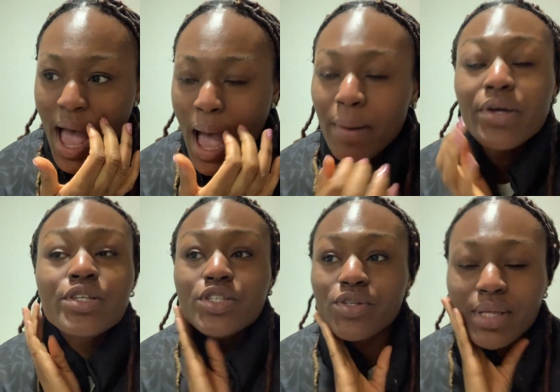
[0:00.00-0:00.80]
I'm gonna
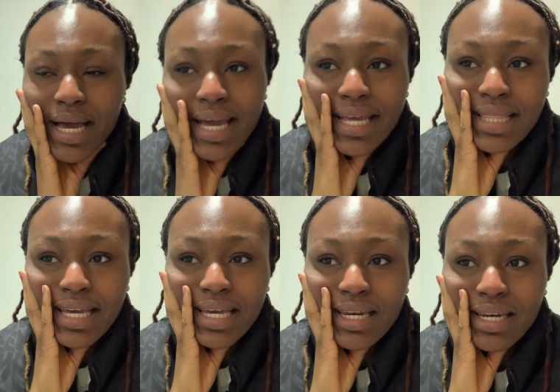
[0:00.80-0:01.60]
do that, and
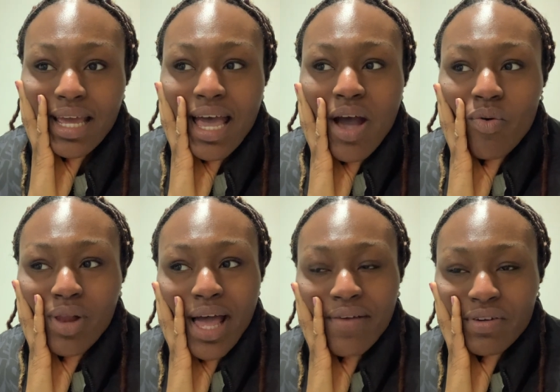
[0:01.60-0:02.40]
then will
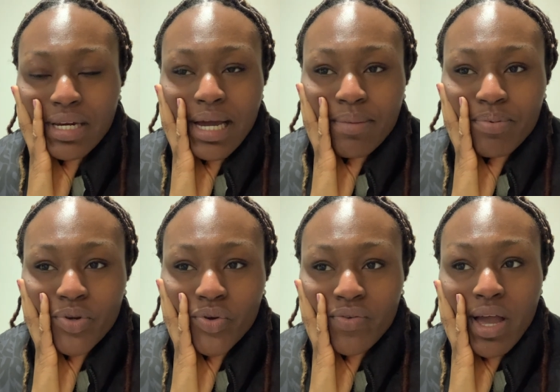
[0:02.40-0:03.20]
I have a nap?
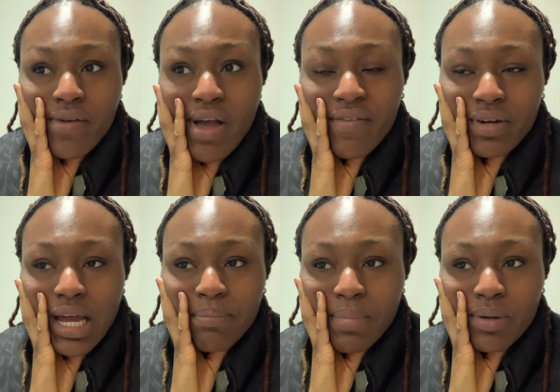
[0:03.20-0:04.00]
No, if I have a
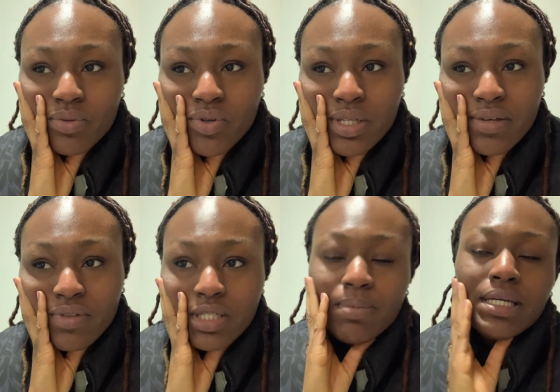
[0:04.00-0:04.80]
nap, I will not leave
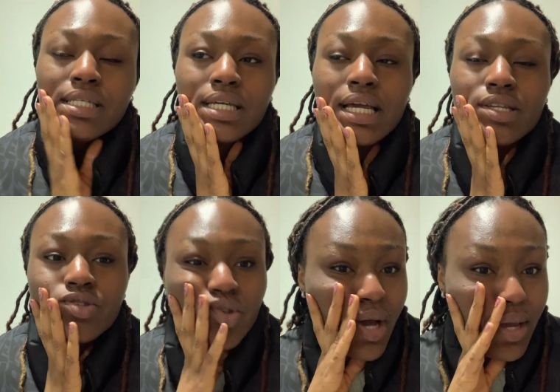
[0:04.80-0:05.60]
this place again.
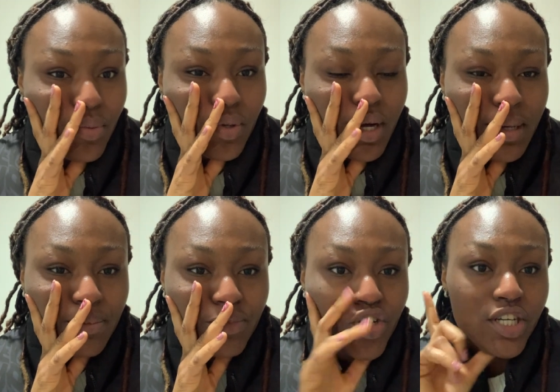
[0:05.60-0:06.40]
So I
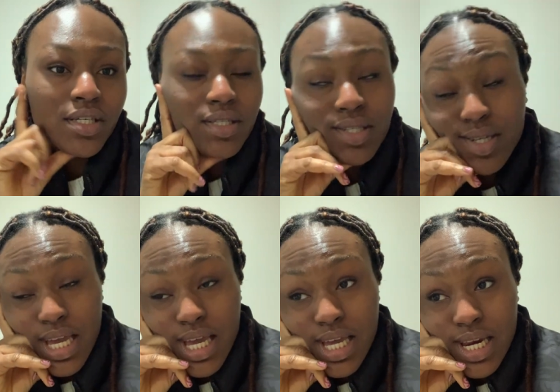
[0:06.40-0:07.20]
will just
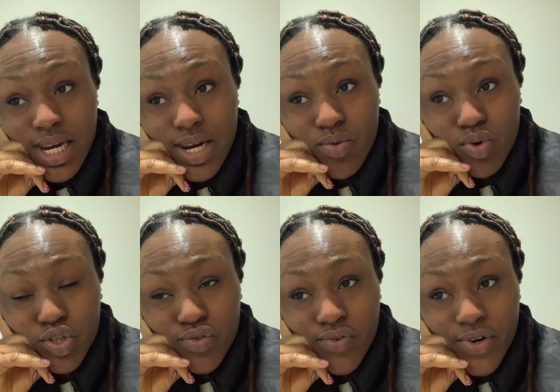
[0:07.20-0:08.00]
eat,
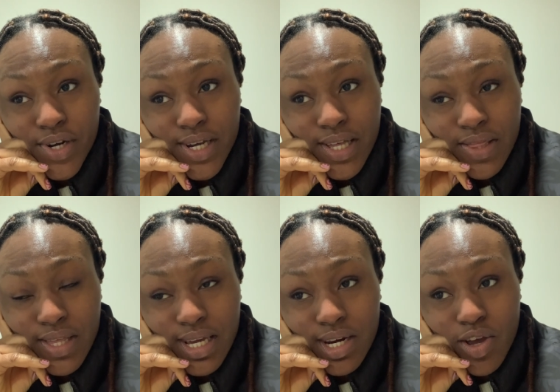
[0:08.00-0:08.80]
watch Euphoria, and
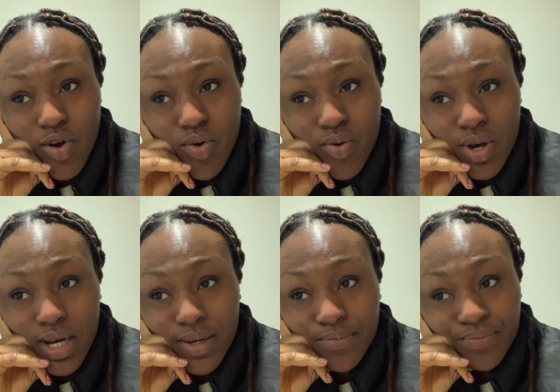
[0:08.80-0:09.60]
then go
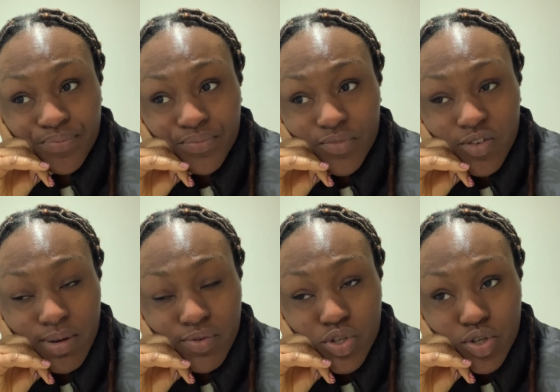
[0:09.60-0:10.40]
for my
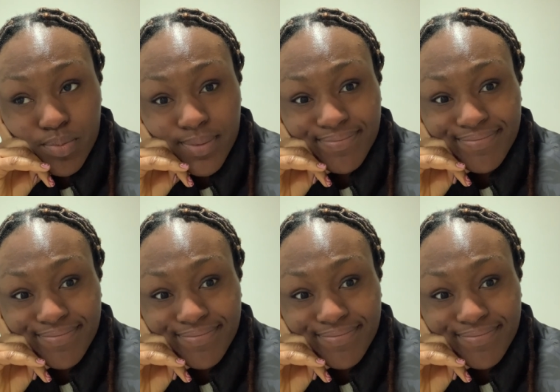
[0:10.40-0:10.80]
food shop.